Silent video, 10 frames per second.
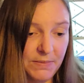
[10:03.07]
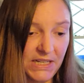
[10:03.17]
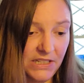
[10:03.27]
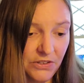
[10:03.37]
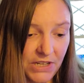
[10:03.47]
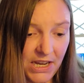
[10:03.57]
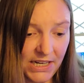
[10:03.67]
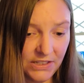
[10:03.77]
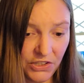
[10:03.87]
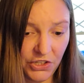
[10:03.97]
meaning you're not
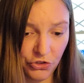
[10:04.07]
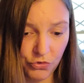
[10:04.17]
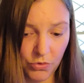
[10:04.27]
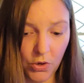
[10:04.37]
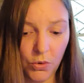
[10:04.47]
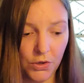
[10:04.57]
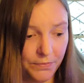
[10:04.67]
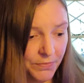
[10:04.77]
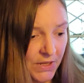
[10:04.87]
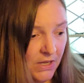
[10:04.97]
in control.